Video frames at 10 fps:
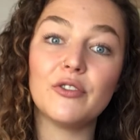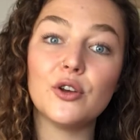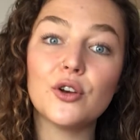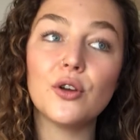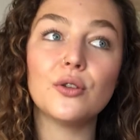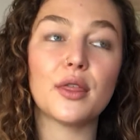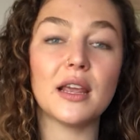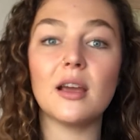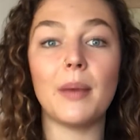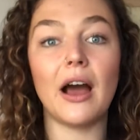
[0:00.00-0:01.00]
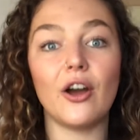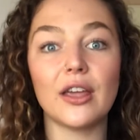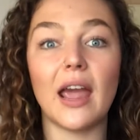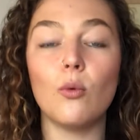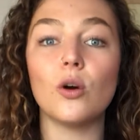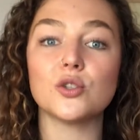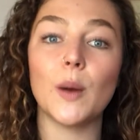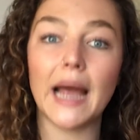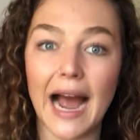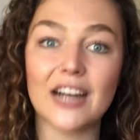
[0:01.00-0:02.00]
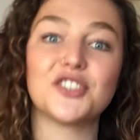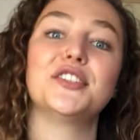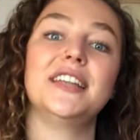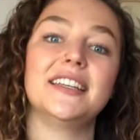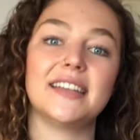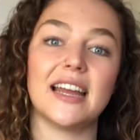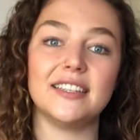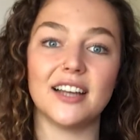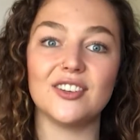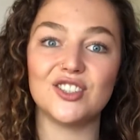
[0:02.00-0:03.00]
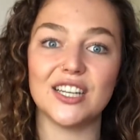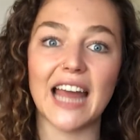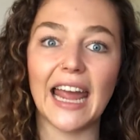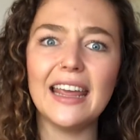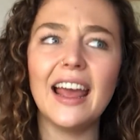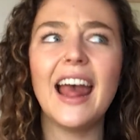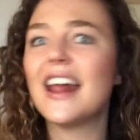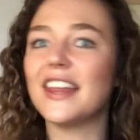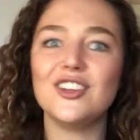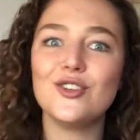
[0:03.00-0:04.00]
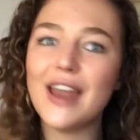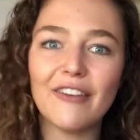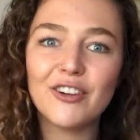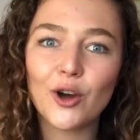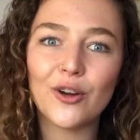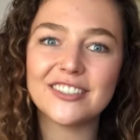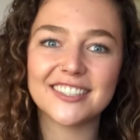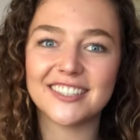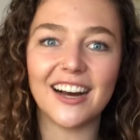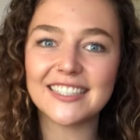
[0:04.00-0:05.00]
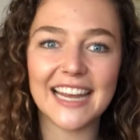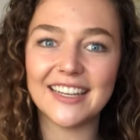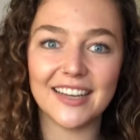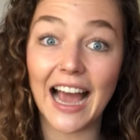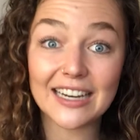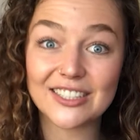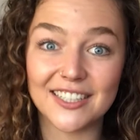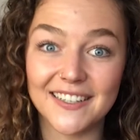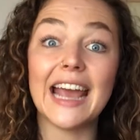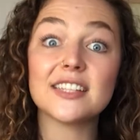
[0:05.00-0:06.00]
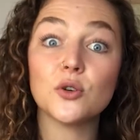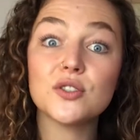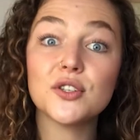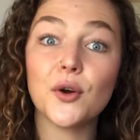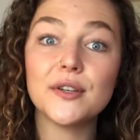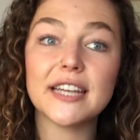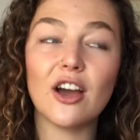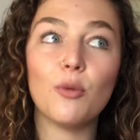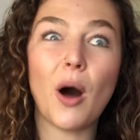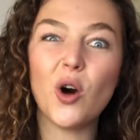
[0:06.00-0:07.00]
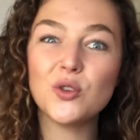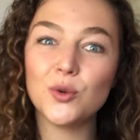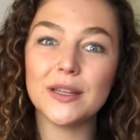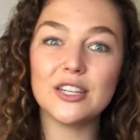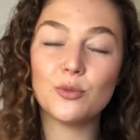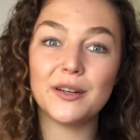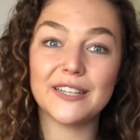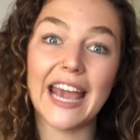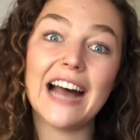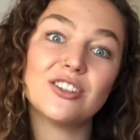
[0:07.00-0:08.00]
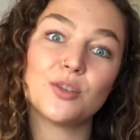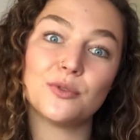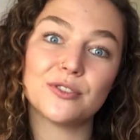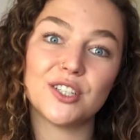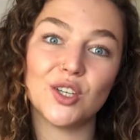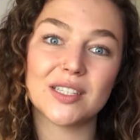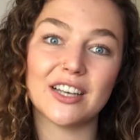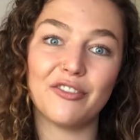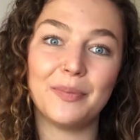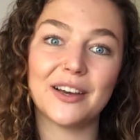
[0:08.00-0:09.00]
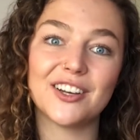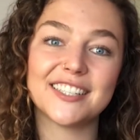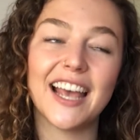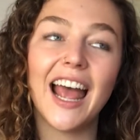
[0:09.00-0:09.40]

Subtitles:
you don't think about, okay, what do I actually need to get done today, then you're never going to start taking action. It's also going to help hold you a little bit accountable to yourself, because